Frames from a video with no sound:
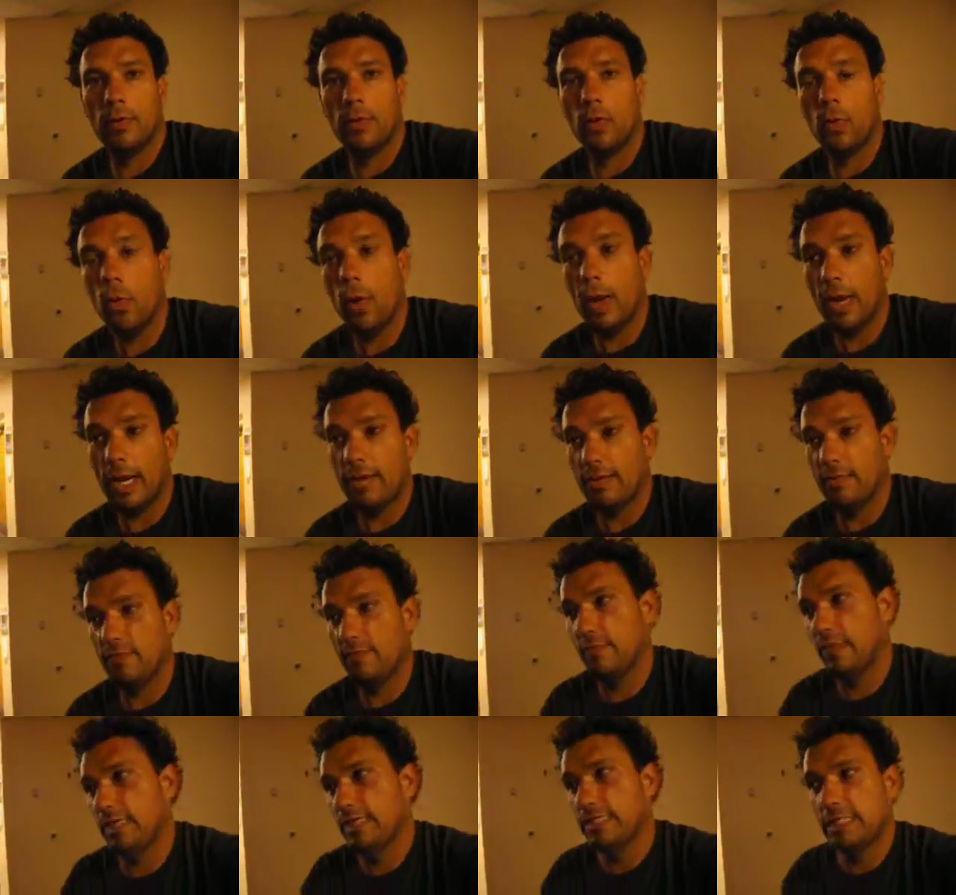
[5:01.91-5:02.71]
wife
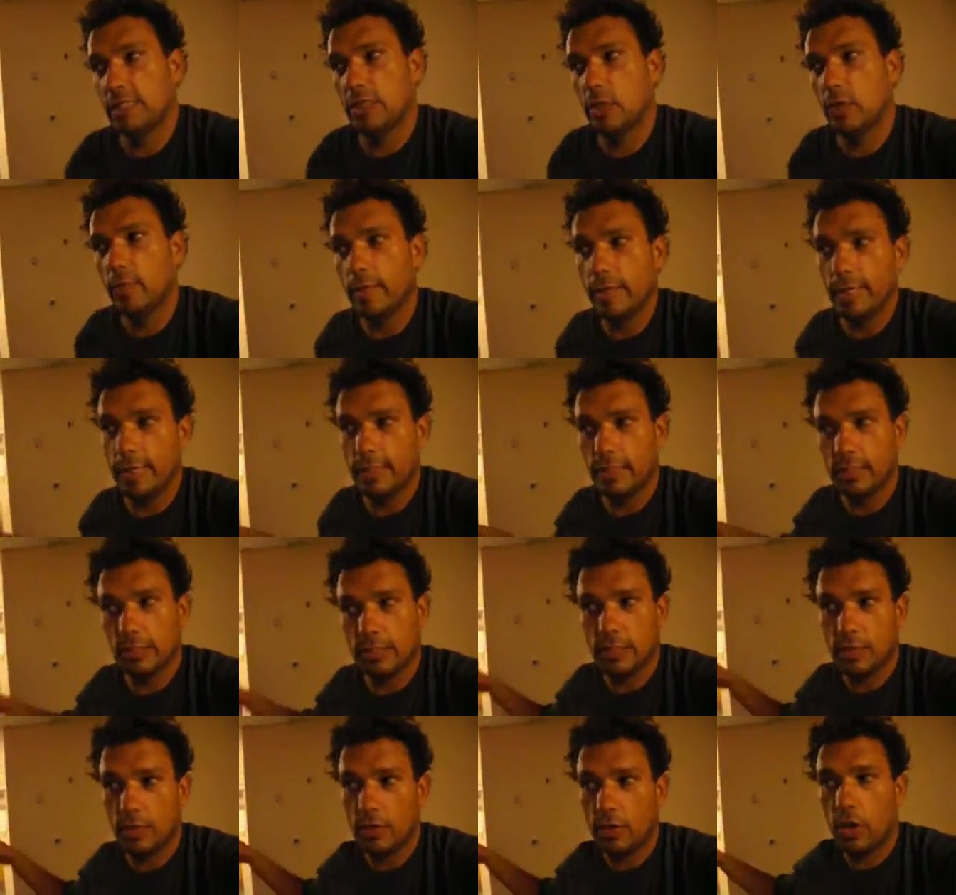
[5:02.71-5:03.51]
is going
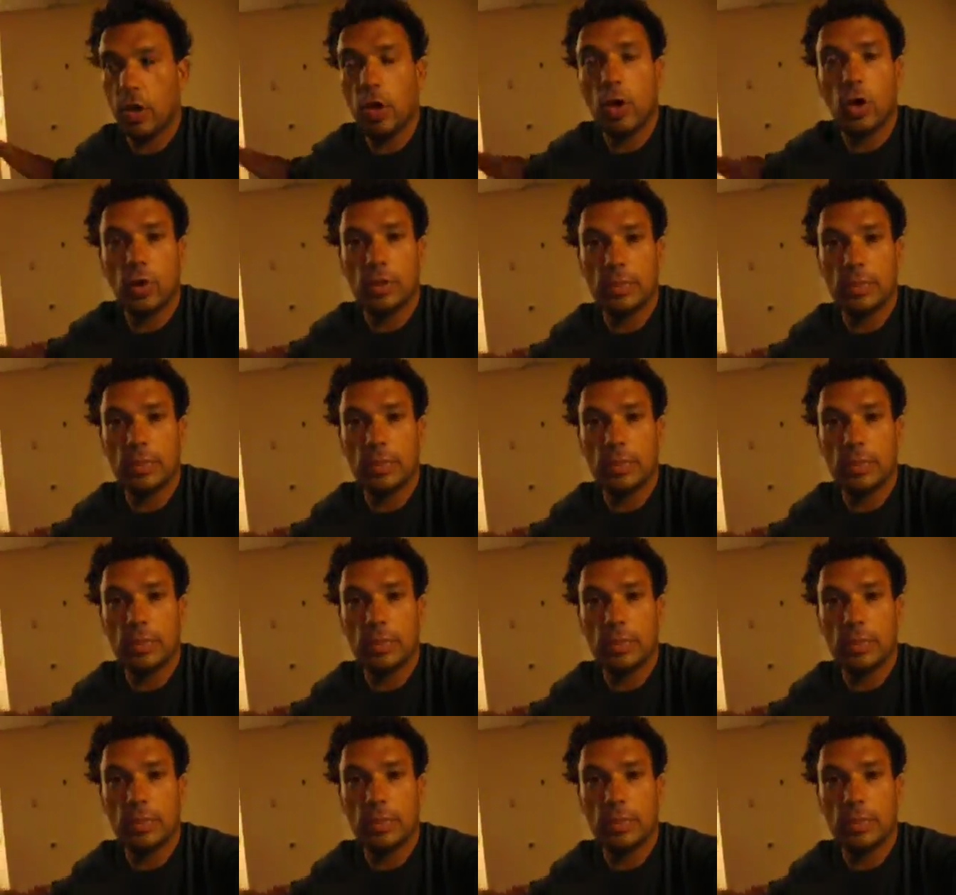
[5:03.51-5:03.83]
into her